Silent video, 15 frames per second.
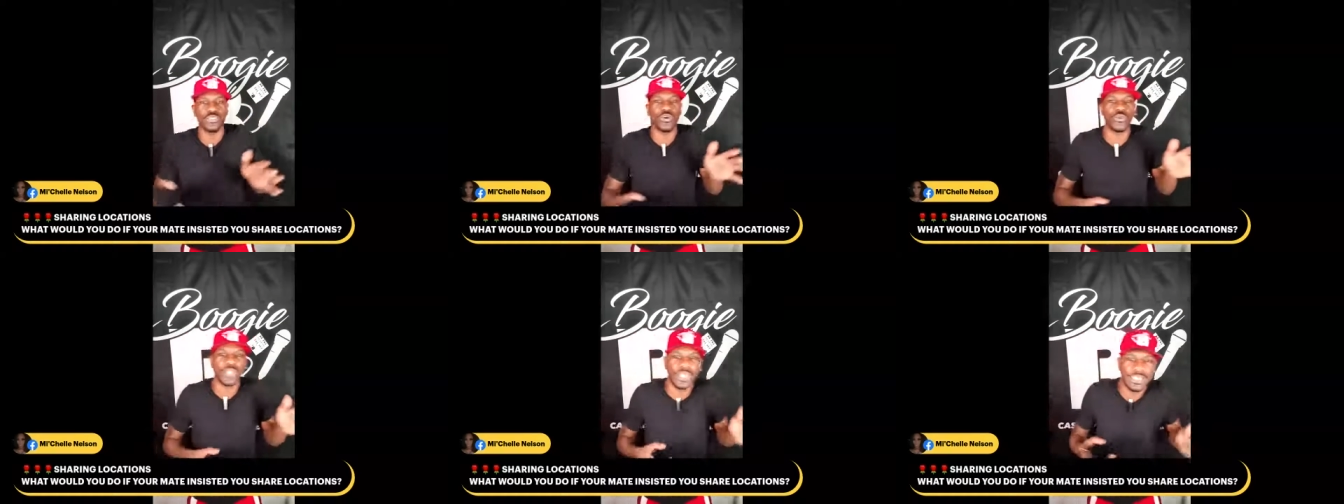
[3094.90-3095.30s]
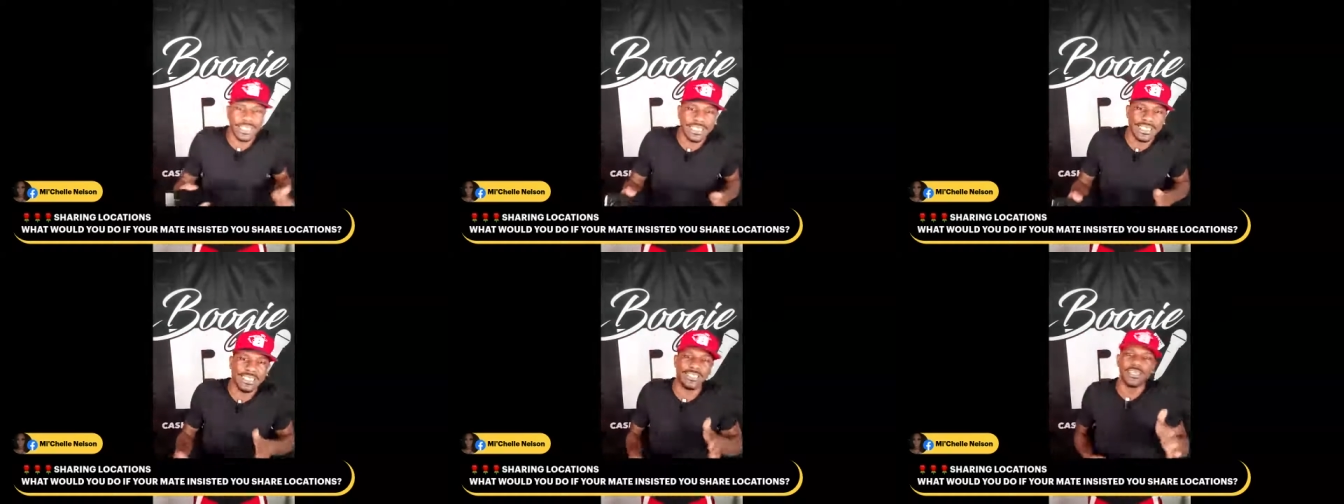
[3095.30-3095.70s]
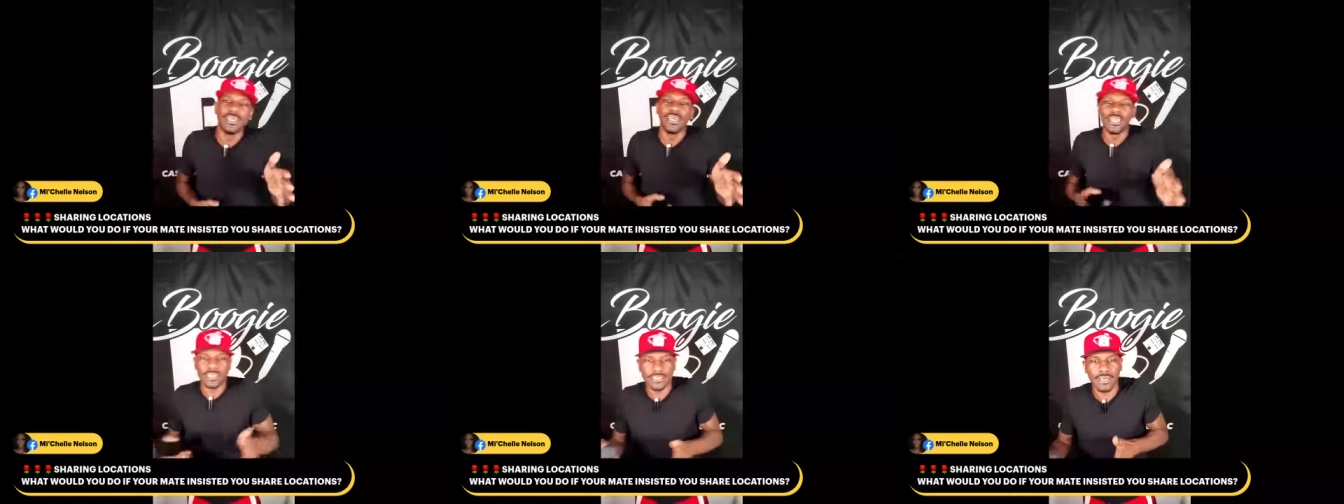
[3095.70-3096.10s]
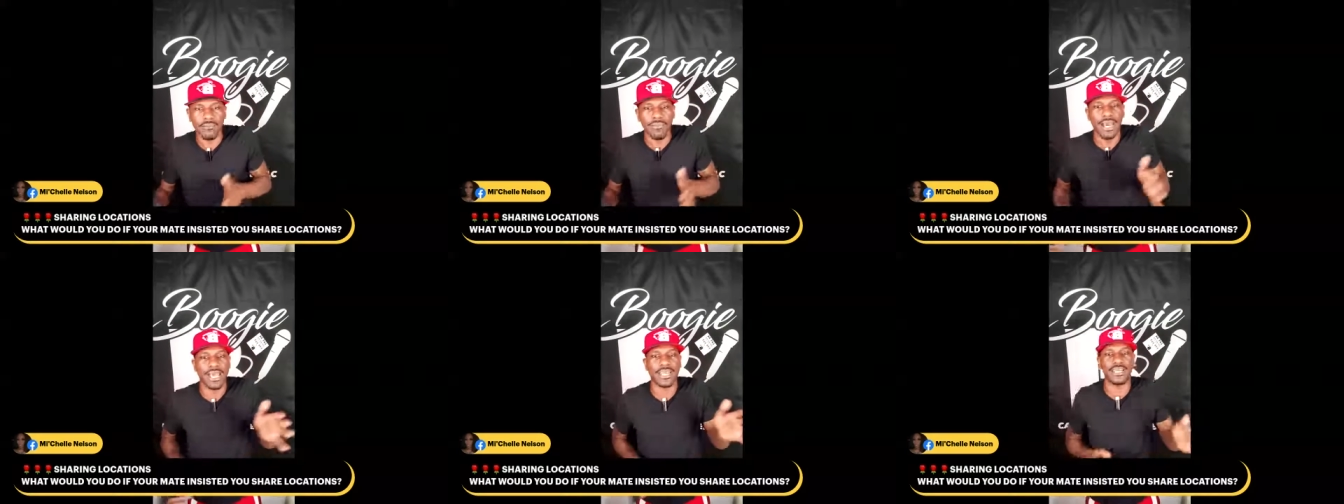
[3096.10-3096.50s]
You know, they need
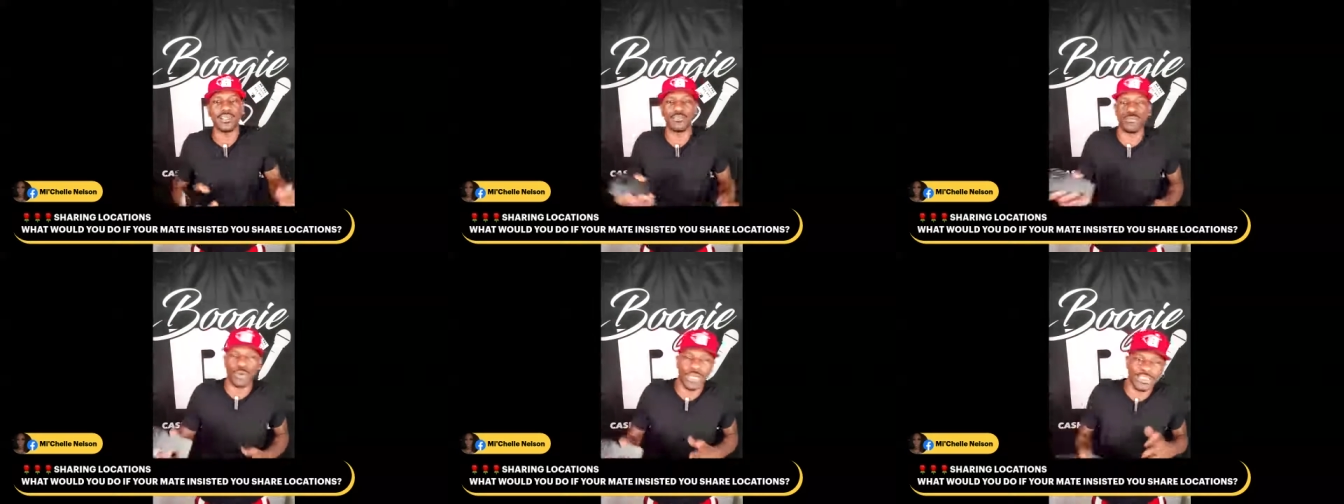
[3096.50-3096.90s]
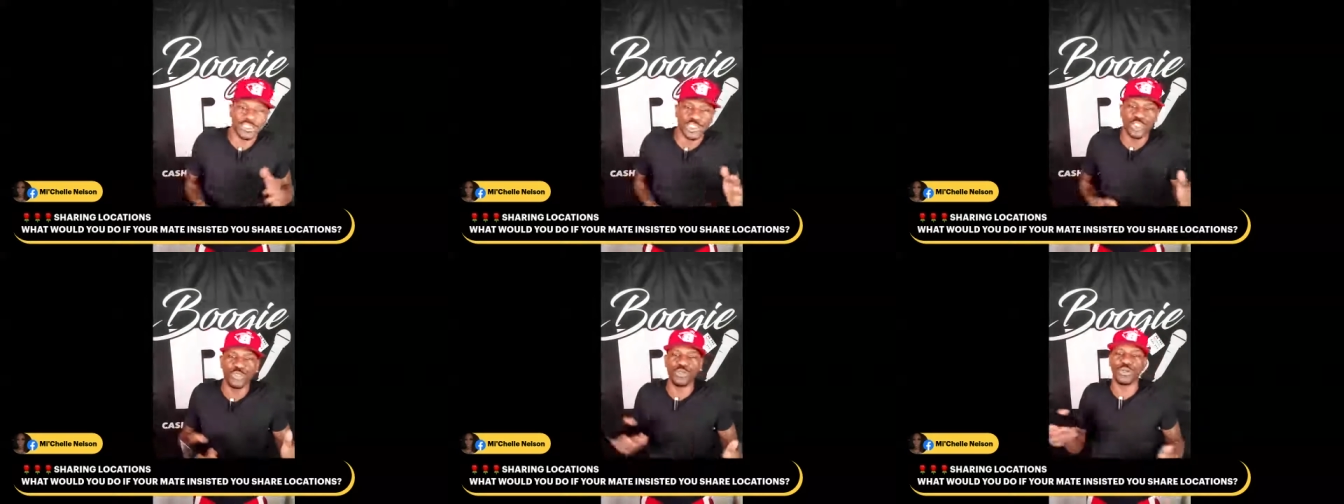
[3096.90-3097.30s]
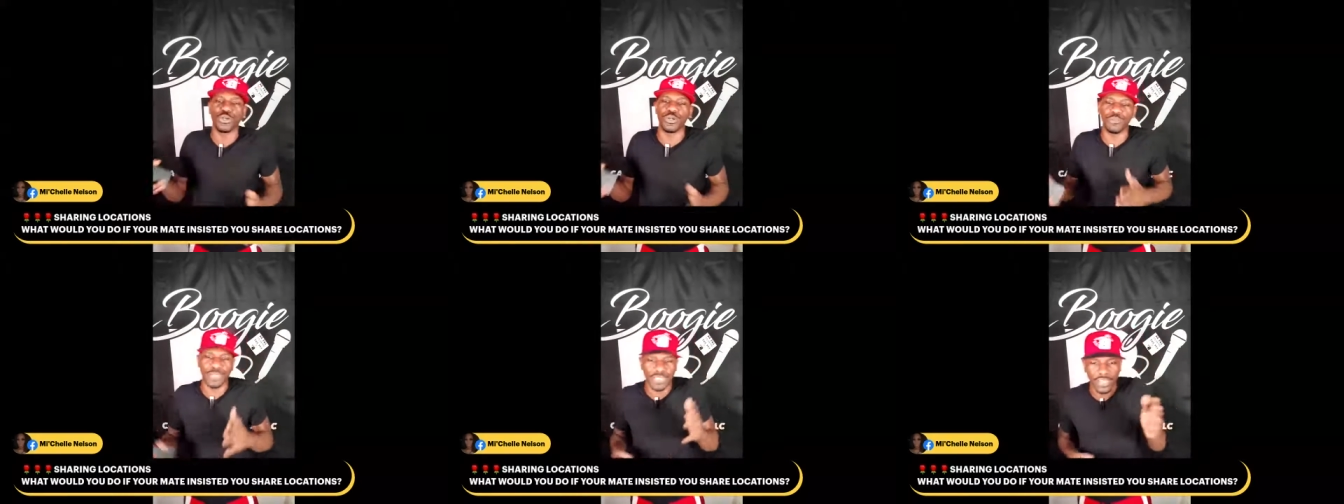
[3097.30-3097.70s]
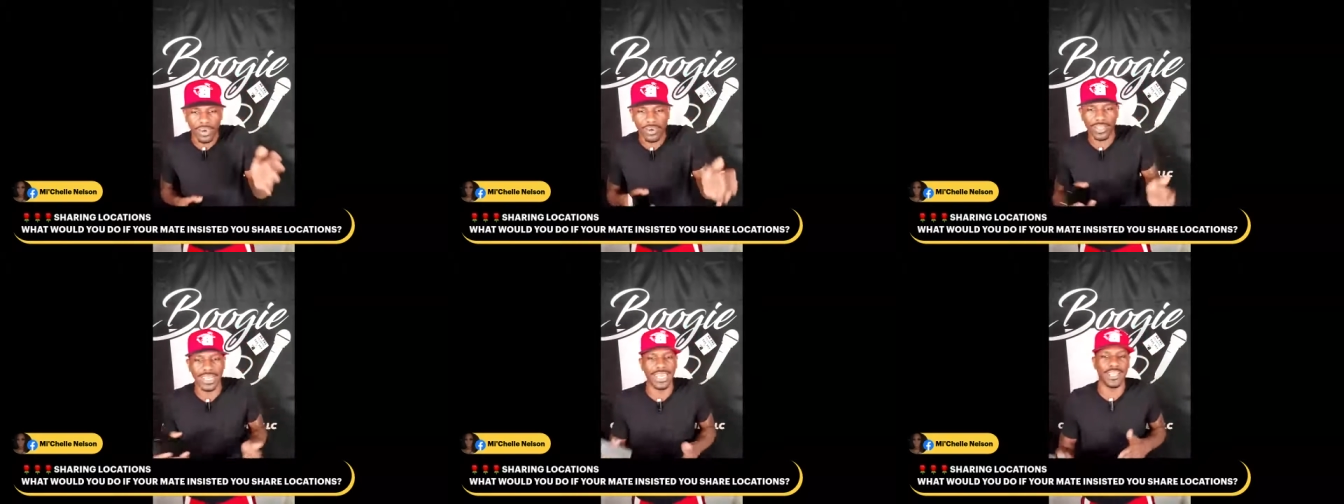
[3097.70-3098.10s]
somebody to rescue them and
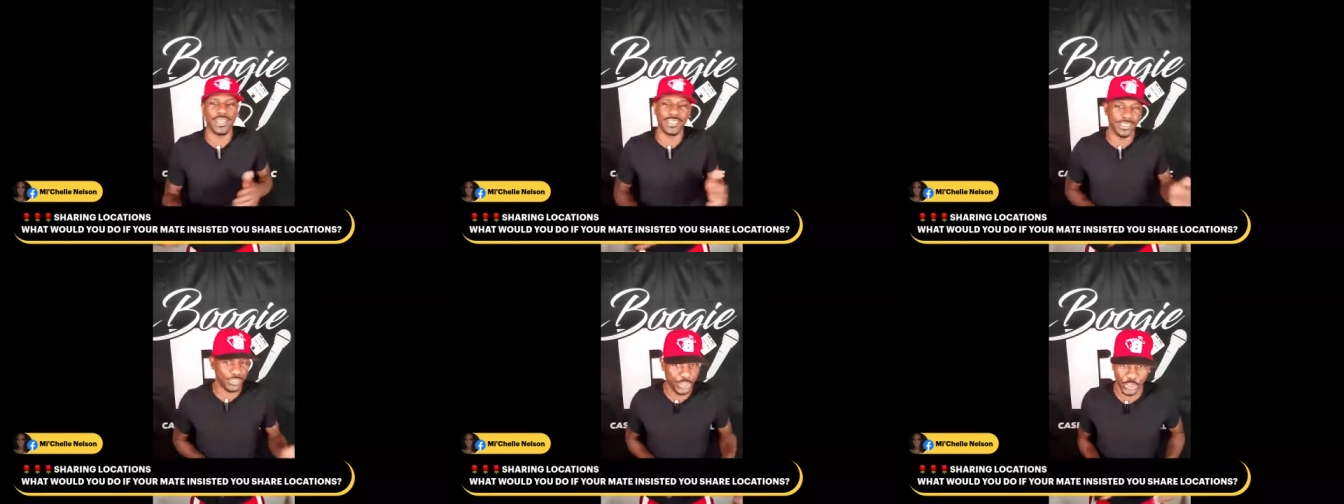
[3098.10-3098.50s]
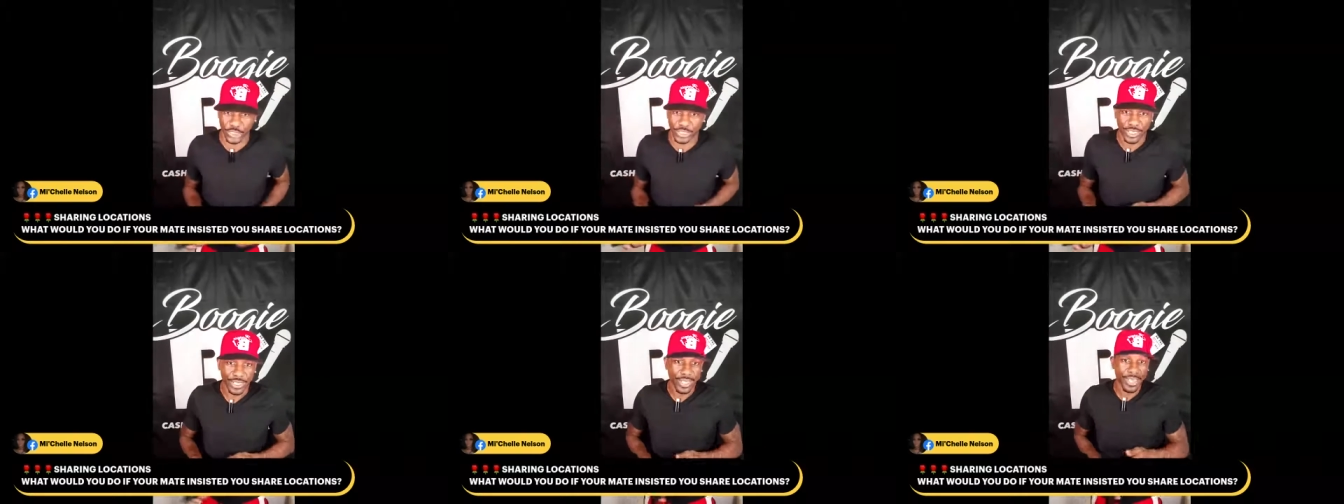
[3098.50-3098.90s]
all that other shit.